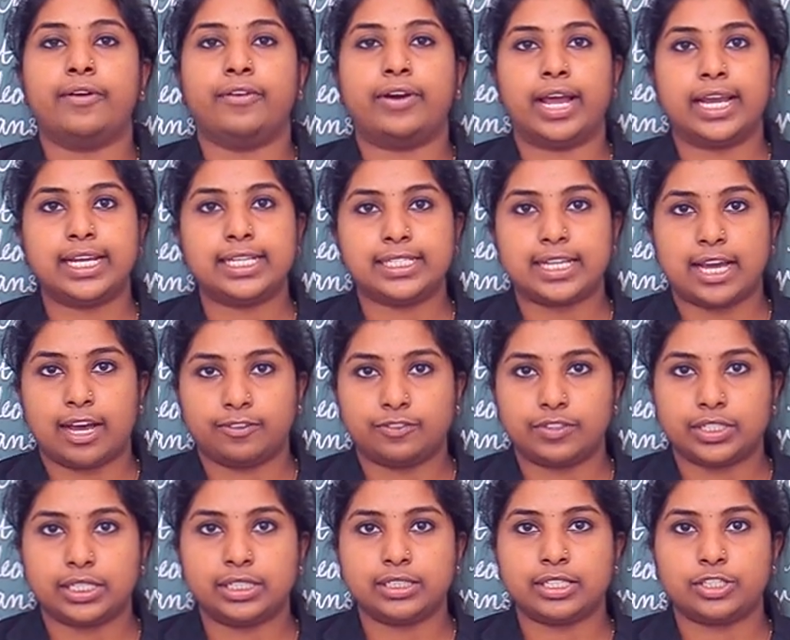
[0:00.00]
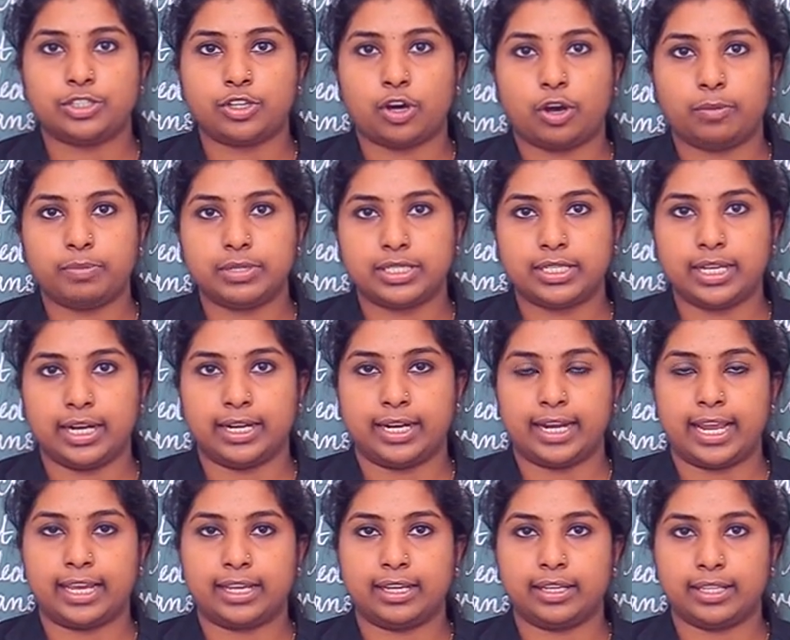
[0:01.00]
right after the job is done.
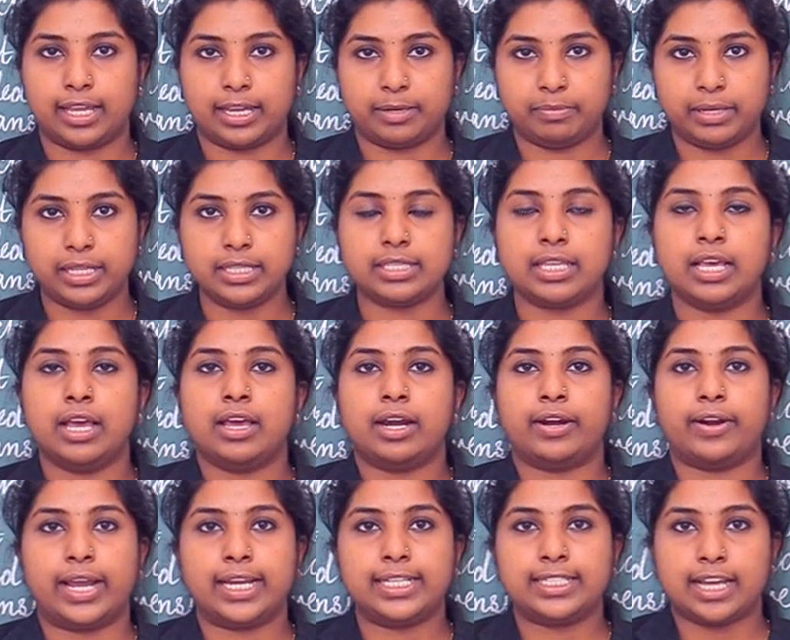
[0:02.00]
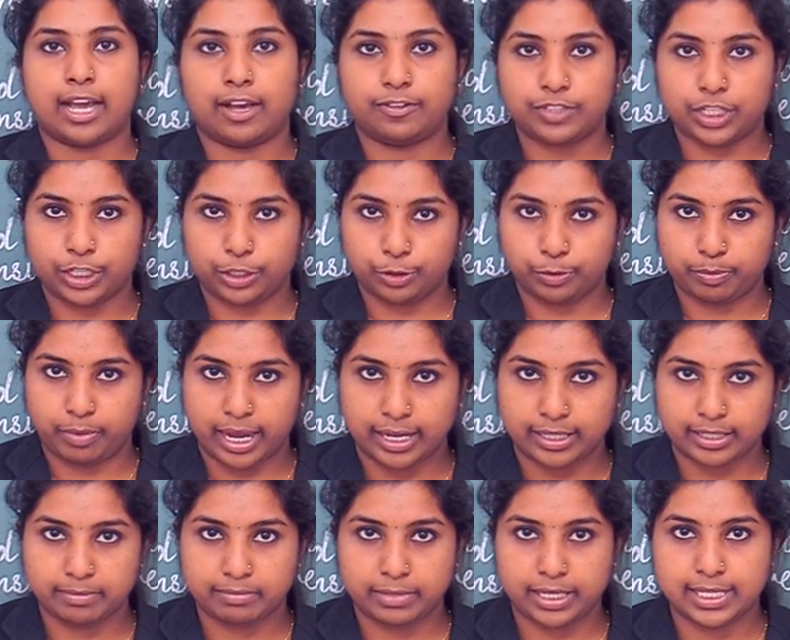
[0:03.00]
Like that means right after you
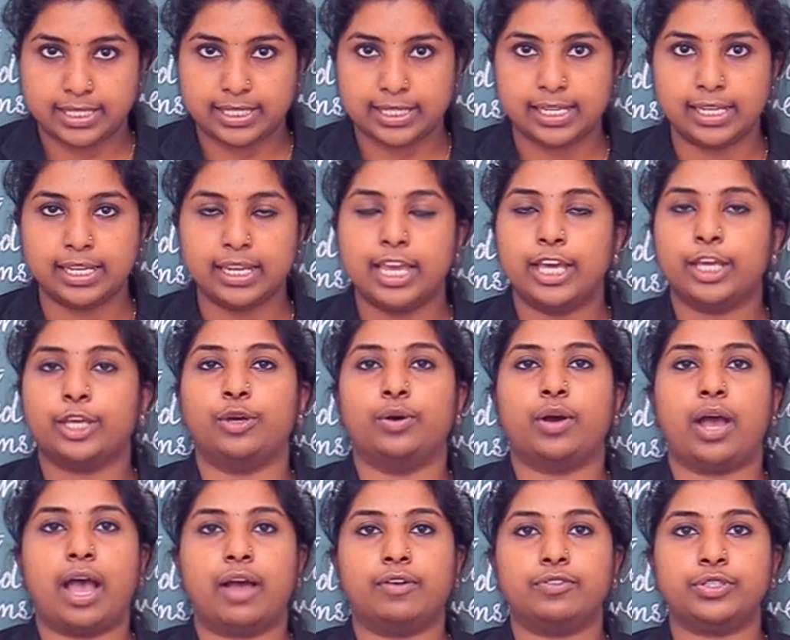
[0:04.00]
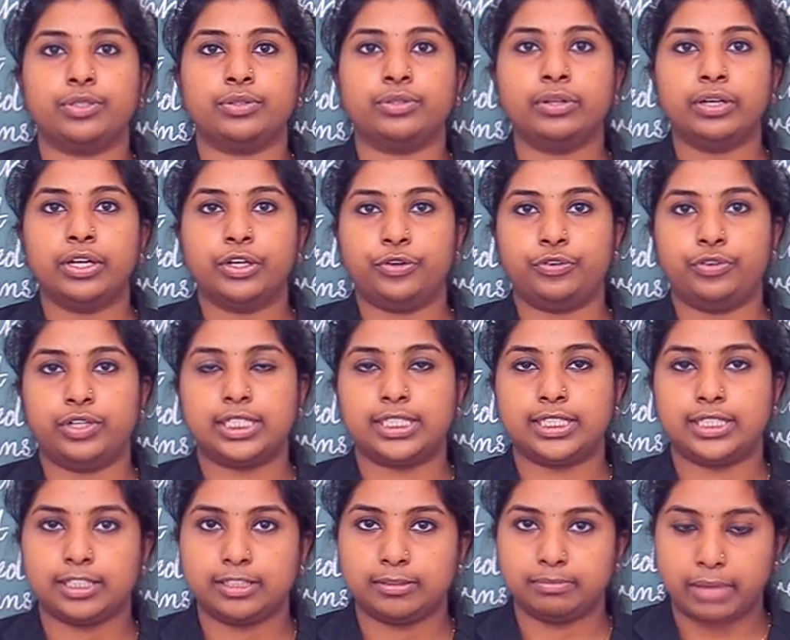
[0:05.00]
buy the medicine, you have to
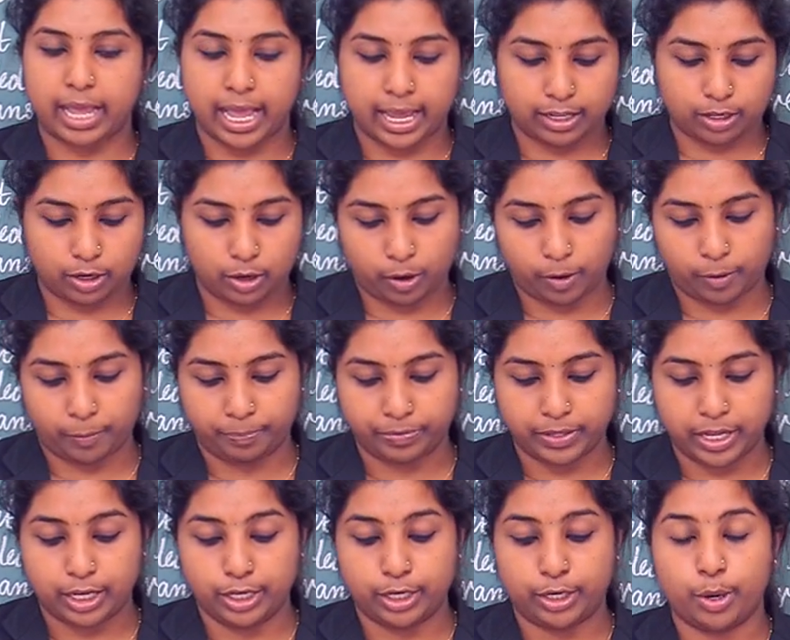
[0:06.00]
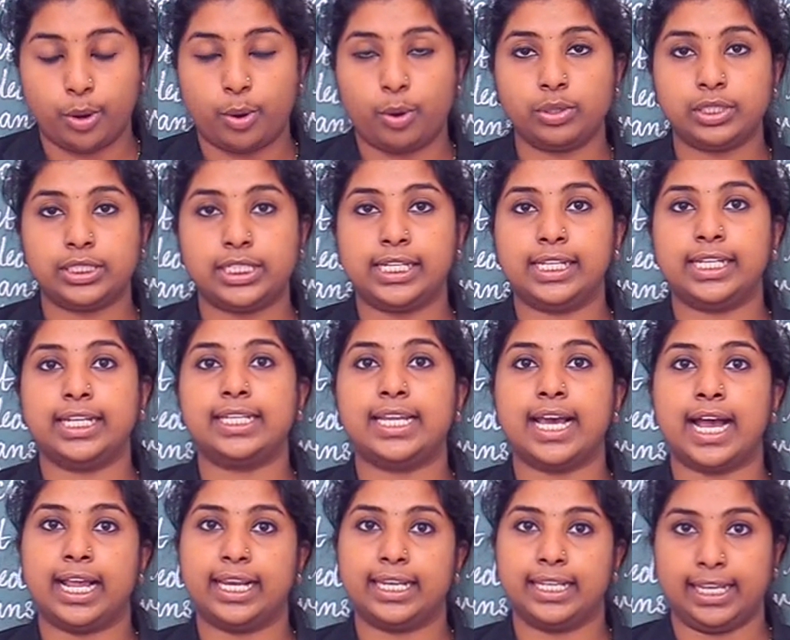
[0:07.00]
return back home. No
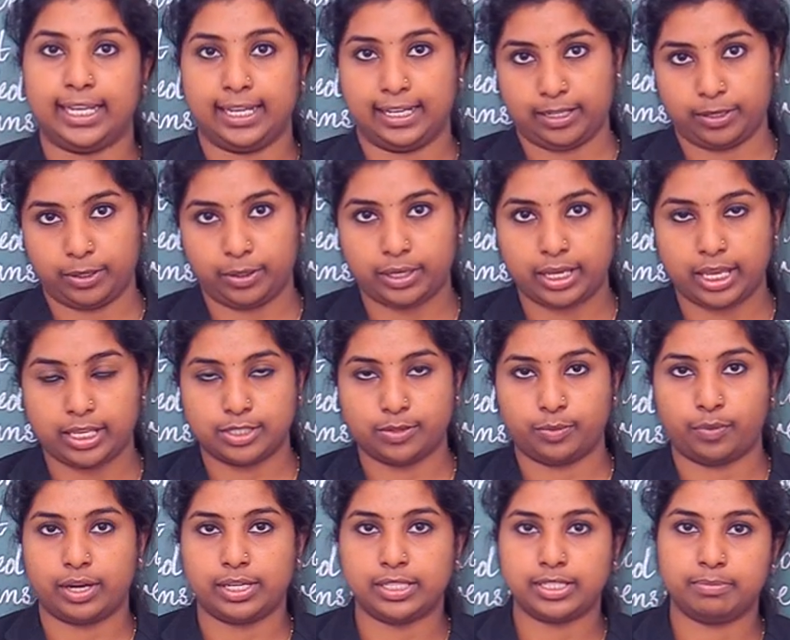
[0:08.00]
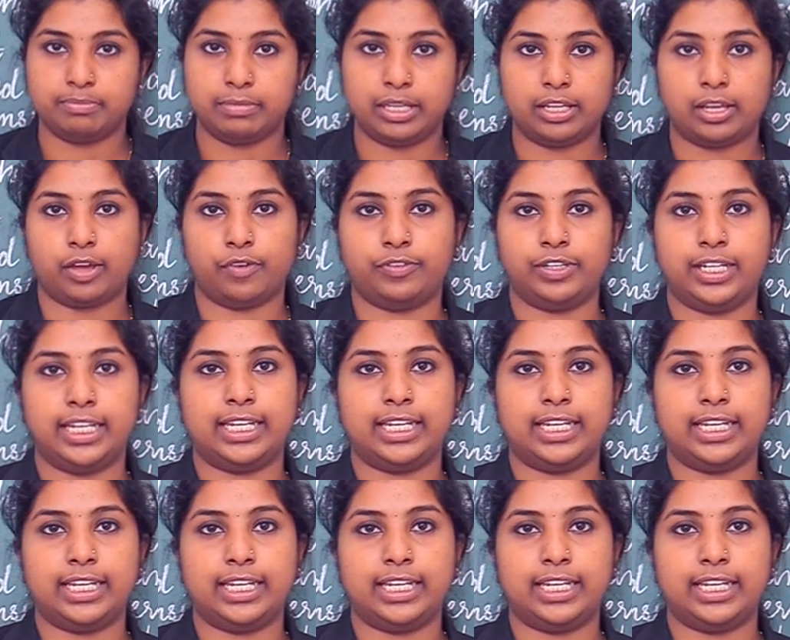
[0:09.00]
dilly-dallying. Okay, so what is the meaning of